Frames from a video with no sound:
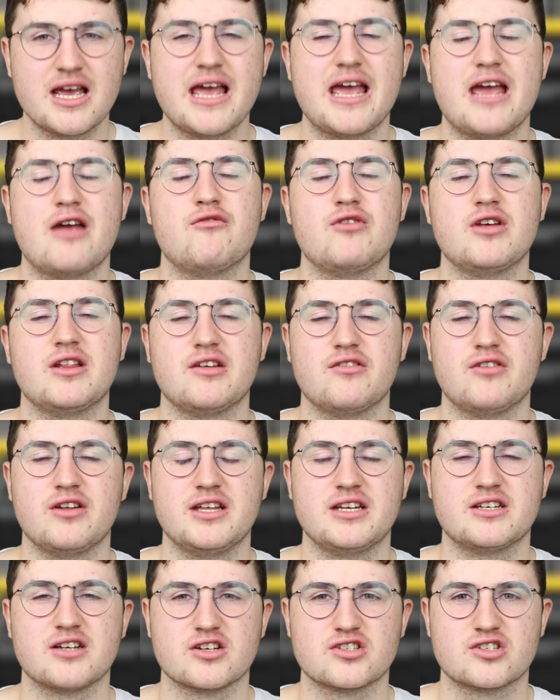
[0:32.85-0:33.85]
It
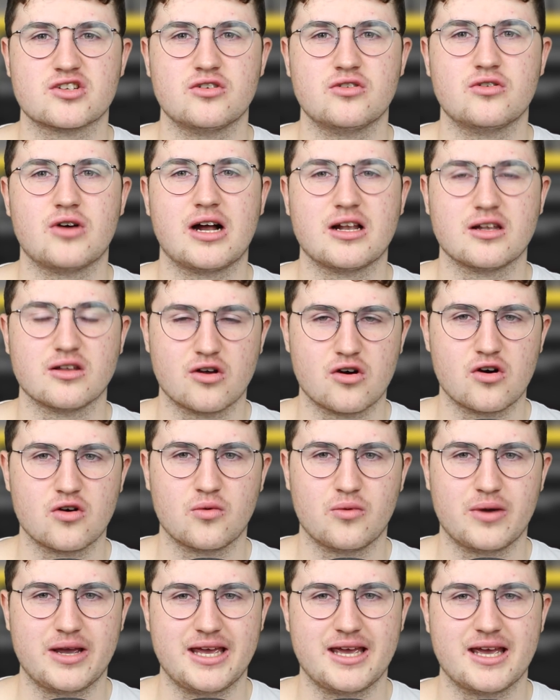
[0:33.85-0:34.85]
really does go a long
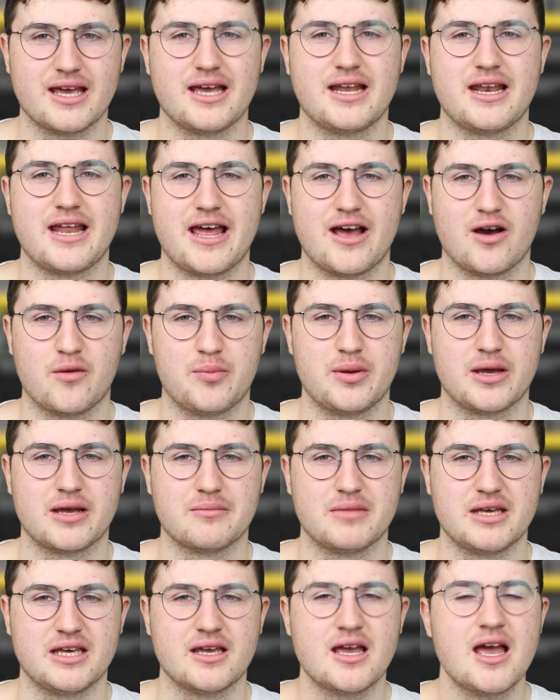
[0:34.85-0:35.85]
way in helping
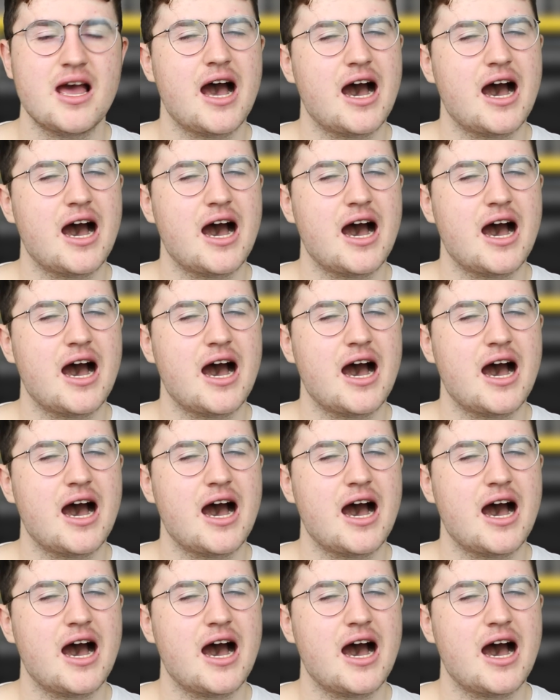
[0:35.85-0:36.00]
me.